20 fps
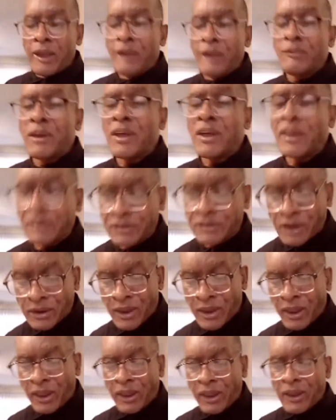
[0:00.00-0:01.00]
even
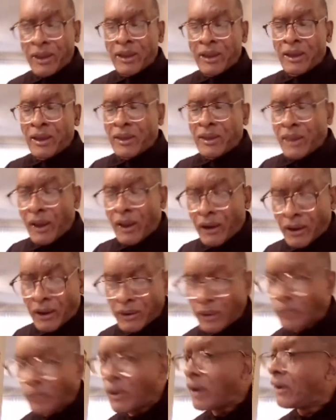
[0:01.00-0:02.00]
to the end
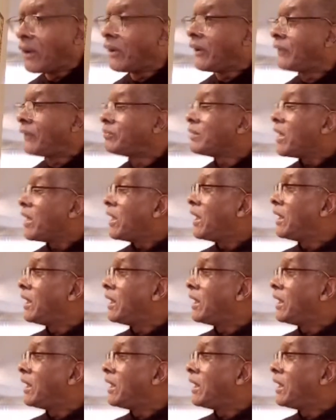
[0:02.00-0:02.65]
of the world.